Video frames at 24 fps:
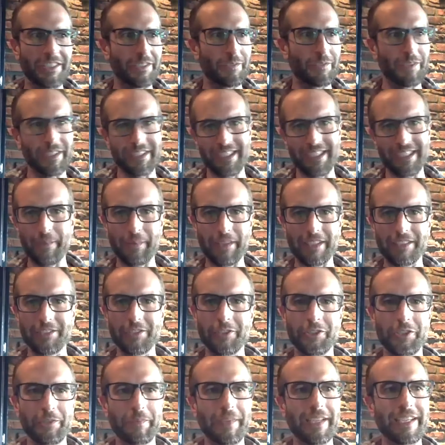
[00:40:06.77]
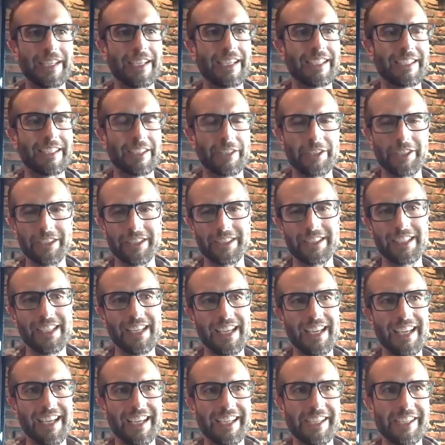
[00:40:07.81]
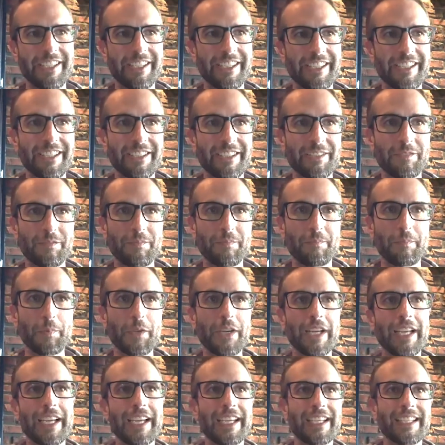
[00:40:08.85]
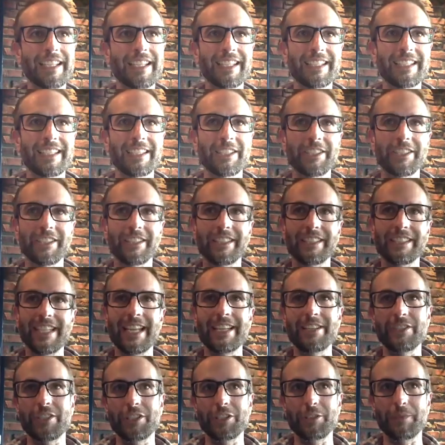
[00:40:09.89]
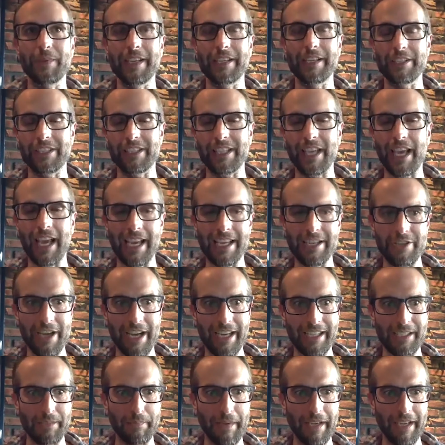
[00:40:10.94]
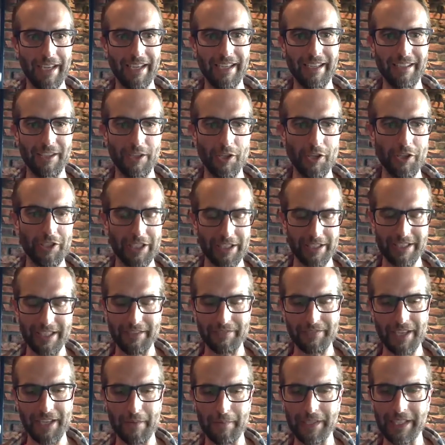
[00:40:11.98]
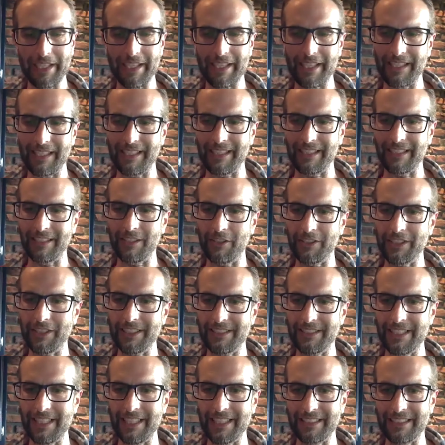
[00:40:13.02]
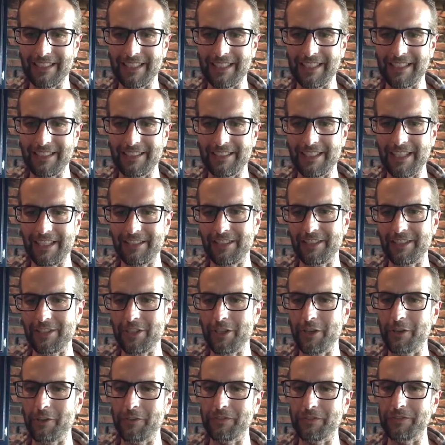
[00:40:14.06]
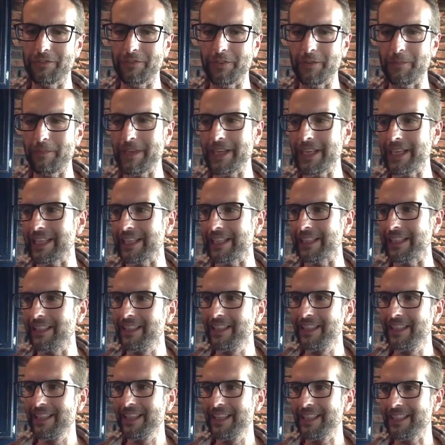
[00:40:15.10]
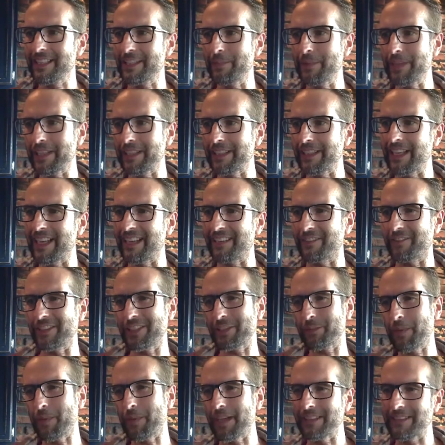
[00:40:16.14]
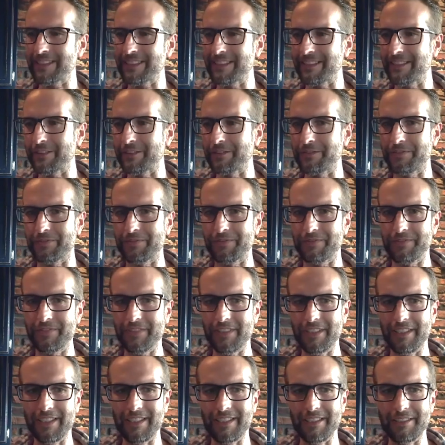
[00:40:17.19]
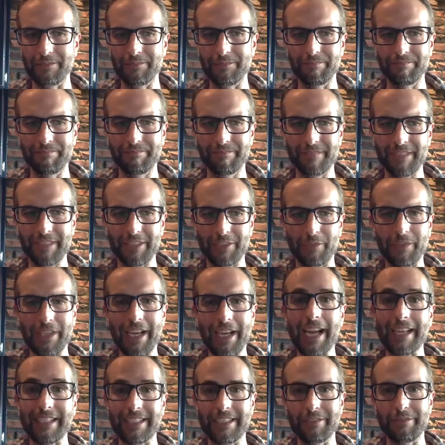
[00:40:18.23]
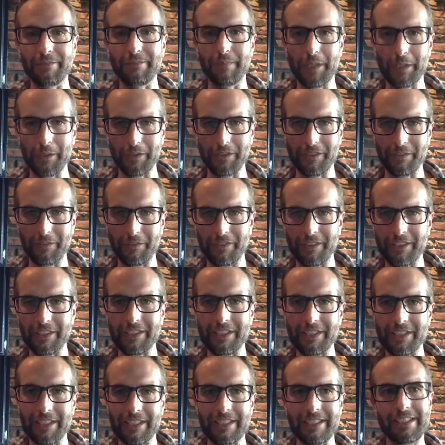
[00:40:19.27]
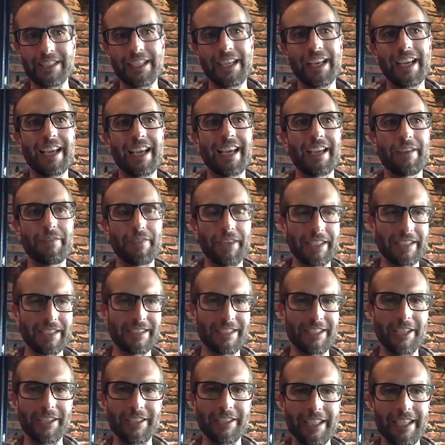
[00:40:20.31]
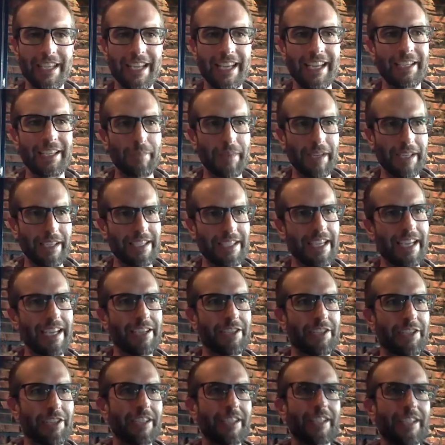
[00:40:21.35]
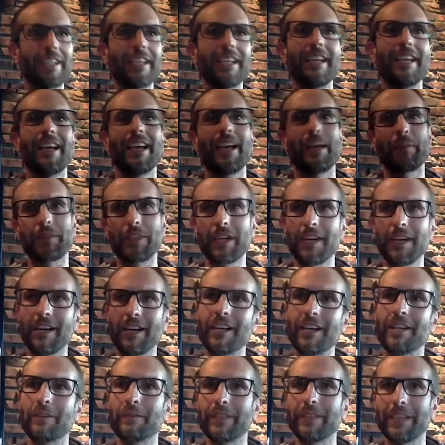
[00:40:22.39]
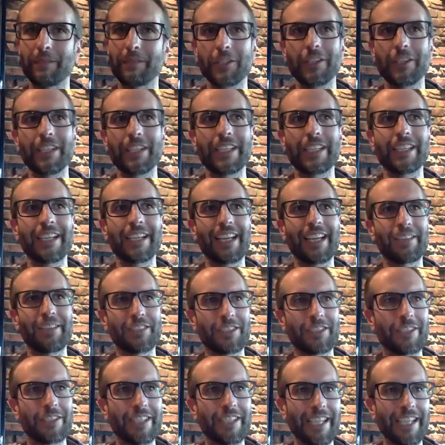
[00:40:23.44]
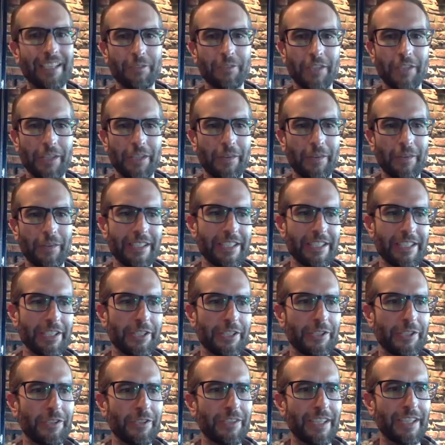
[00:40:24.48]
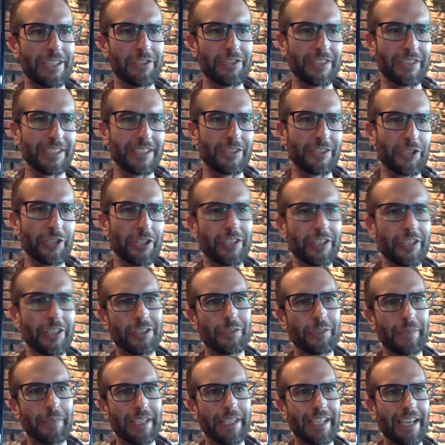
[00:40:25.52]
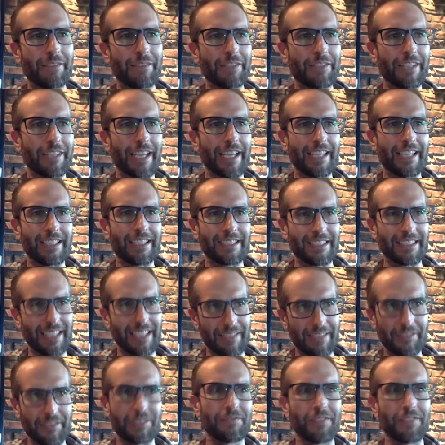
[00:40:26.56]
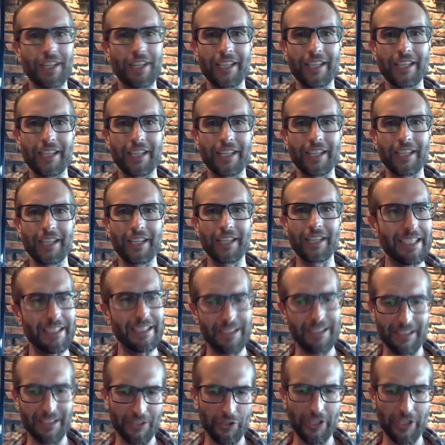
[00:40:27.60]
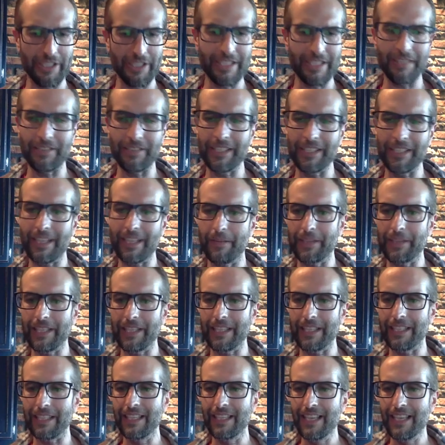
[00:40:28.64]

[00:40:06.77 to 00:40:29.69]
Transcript: or what's happening on social media, and you're just your brain and your attention span is just hijacked by all this stuff coming in and all these things and it sets the tone for me to be in that responsive um, just reactive mode versus if i can start the day in meditation i'm calm and i'm clear i have a clear head of what i want to do i usually journal a bit after that just to have this flood of ideas and creativity coming in